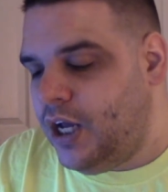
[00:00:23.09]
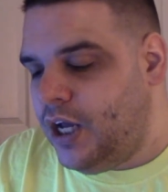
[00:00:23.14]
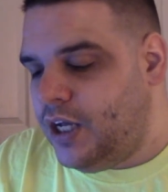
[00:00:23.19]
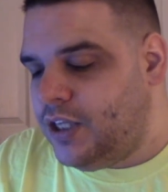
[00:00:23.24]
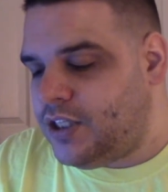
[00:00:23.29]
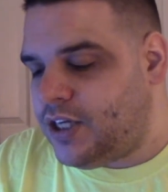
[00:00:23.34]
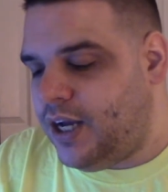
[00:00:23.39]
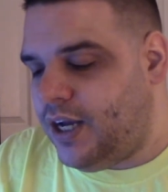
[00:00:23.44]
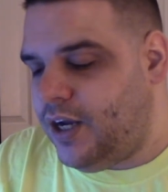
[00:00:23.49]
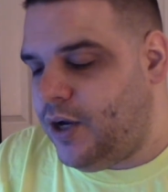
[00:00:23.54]

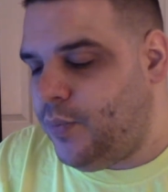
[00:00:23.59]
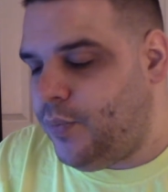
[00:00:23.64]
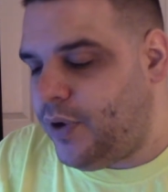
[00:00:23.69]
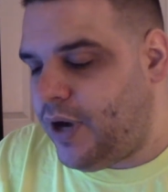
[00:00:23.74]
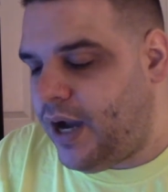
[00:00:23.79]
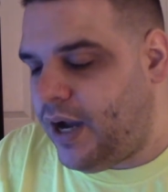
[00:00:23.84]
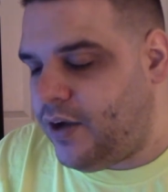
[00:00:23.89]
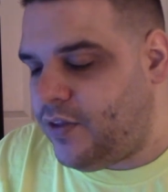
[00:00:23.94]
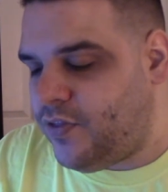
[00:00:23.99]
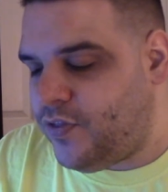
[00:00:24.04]
Ji'Ayir
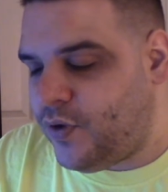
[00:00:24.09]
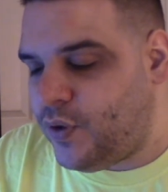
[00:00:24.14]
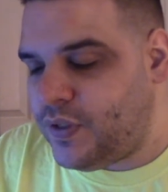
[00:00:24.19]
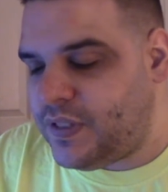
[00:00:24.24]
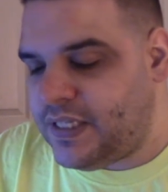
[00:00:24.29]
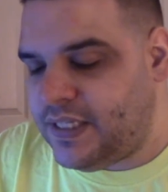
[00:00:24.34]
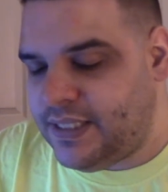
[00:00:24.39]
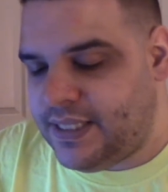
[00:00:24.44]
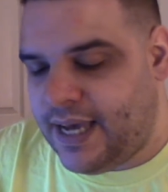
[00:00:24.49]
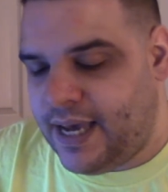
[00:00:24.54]
Brown,
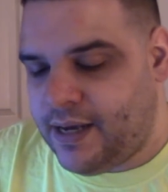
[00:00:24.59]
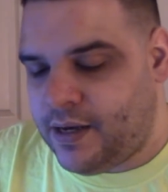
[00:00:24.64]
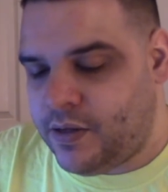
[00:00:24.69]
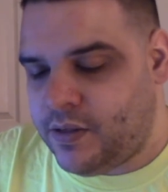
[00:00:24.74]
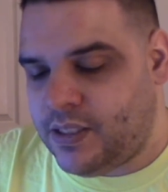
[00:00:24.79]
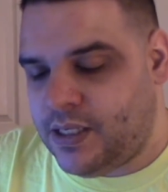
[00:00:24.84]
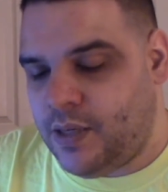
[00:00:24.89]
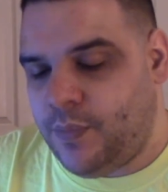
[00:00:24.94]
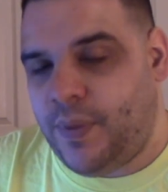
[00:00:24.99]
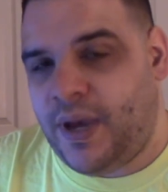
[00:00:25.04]
13
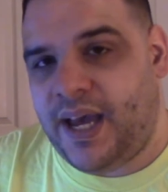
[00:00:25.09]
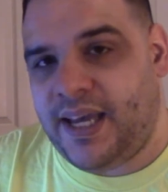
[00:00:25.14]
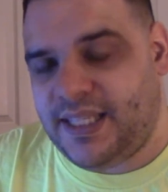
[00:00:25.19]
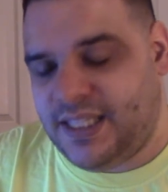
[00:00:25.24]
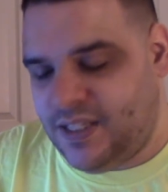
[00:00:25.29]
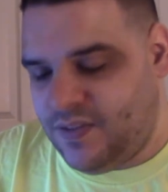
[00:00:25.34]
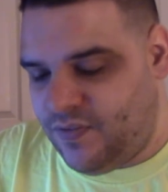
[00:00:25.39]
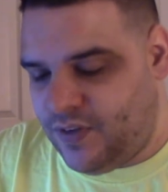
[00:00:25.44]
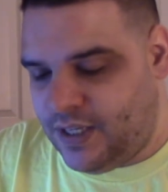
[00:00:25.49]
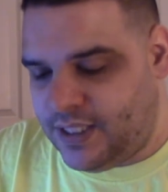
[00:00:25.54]
tackles and a pass
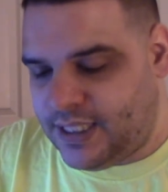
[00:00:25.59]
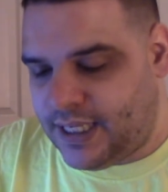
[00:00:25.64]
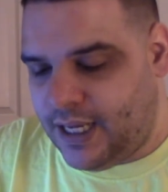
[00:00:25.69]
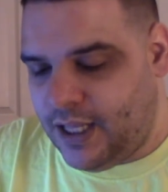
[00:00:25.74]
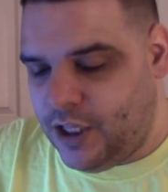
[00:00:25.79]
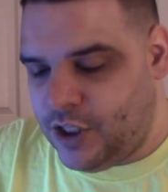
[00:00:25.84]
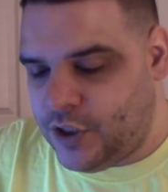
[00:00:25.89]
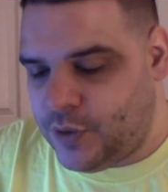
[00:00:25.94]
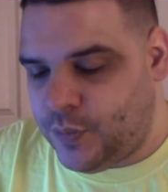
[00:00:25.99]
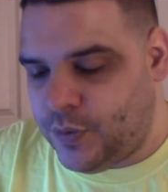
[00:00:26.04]
defense.
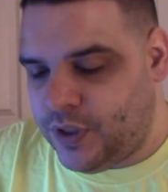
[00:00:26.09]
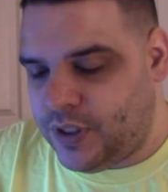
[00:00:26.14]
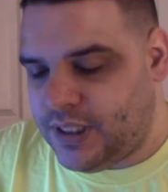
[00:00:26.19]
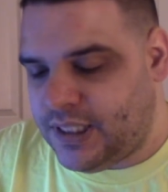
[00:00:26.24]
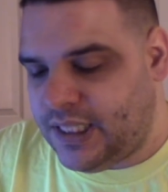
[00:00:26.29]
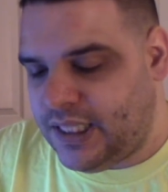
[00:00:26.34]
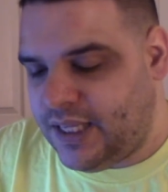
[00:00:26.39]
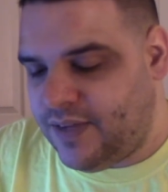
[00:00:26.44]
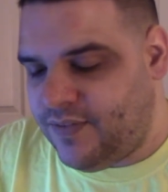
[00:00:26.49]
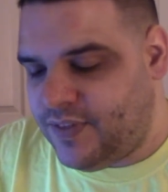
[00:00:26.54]
Ellis Brooks,
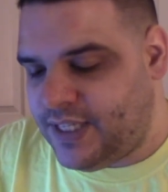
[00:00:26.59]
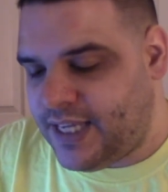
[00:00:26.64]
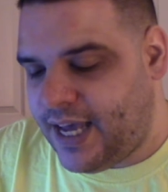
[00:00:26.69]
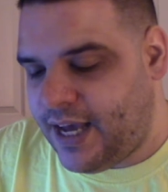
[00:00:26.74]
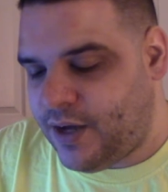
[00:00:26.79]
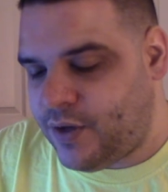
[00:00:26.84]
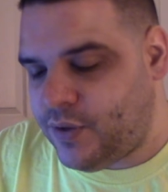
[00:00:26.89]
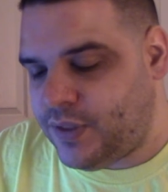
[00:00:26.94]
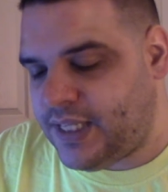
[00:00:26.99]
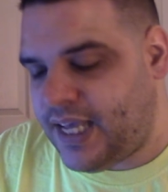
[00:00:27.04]
11
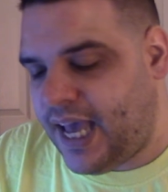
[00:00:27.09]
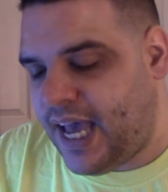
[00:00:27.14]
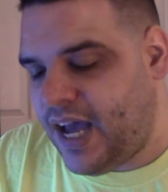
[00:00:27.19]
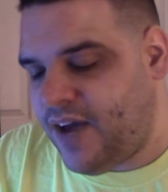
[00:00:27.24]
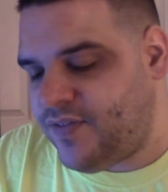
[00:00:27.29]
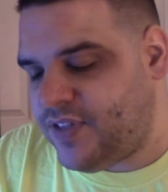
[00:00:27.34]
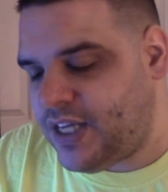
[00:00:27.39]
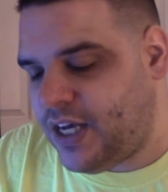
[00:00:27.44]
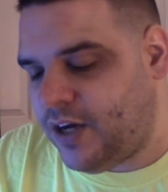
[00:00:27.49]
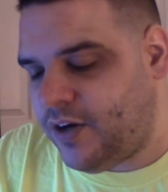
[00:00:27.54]
tackles, a
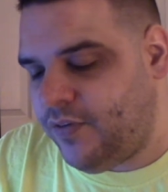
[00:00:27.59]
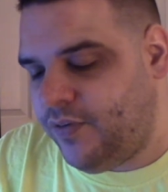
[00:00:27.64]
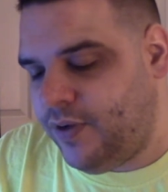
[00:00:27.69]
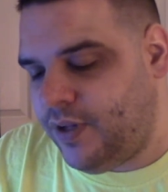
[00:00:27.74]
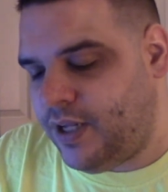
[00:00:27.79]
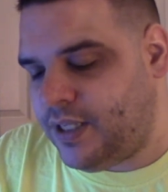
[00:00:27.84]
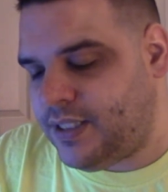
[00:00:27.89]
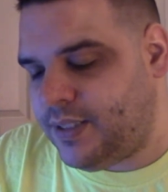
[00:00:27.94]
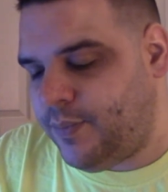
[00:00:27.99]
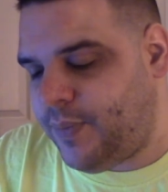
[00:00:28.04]
half tackle for
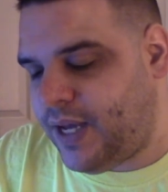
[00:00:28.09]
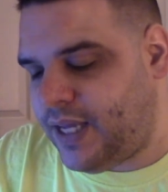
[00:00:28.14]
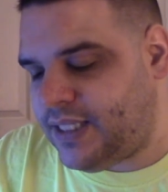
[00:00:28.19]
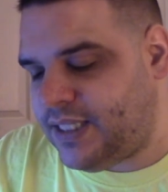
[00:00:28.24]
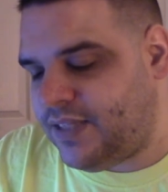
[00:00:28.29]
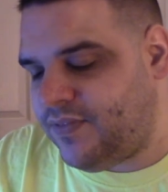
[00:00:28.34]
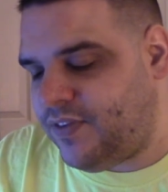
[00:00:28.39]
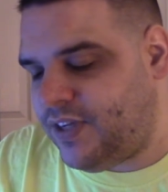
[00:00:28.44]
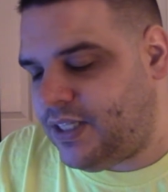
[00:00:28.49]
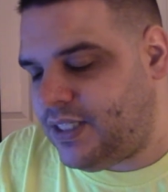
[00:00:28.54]
loss, a pass
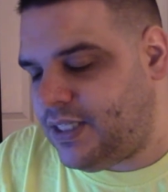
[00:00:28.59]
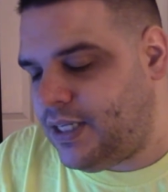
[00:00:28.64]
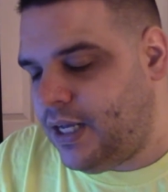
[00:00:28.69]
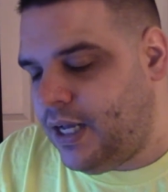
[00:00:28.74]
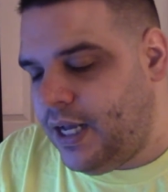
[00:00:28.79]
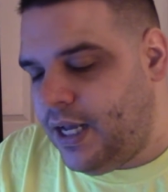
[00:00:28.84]
defense.